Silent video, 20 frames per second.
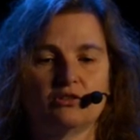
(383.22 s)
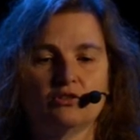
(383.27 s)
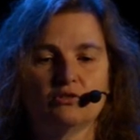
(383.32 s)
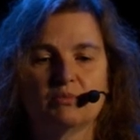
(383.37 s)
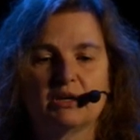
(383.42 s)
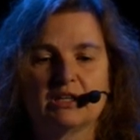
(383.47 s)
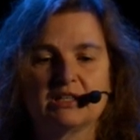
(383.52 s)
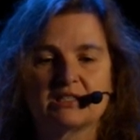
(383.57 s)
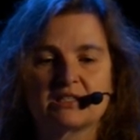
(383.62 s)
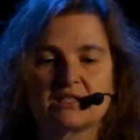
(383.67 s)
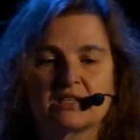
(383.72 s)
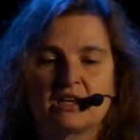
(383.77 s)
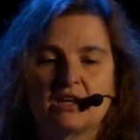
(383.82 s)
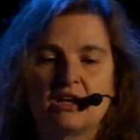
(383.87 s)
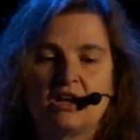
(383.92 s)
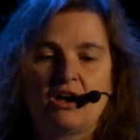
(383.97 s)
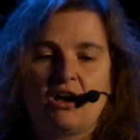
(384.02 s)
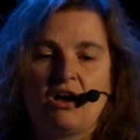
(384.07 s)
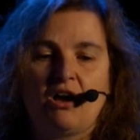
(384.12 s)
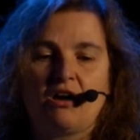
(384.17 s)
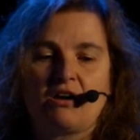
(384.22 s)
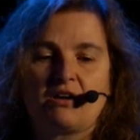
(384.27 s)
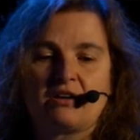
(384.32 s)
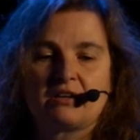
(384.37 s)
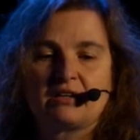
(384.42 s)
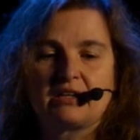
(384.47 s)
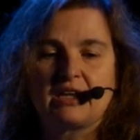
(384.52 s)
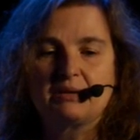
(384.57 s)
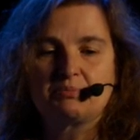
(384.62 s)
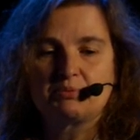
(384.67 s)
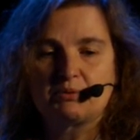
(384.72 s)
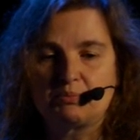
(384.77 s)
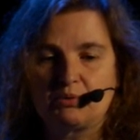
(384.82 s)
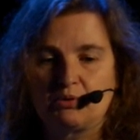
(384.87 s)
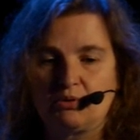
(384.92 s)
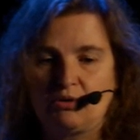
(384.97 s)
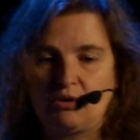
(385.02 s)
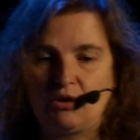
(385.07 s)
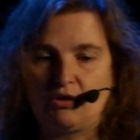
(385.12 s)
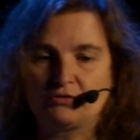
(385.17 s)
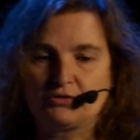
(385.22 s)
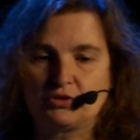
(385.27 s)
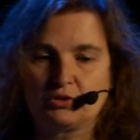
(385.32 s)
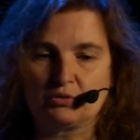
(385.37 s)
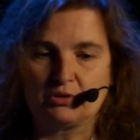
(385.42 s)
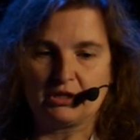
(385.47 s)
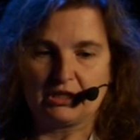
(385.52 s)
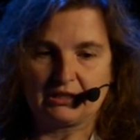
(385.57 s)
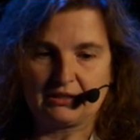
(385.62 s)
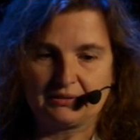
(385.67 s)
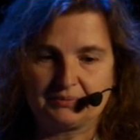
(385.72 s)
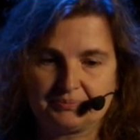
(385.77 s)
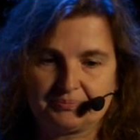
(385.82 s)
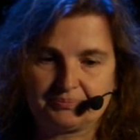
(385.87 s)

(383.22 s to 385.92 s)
humans are capable of doing.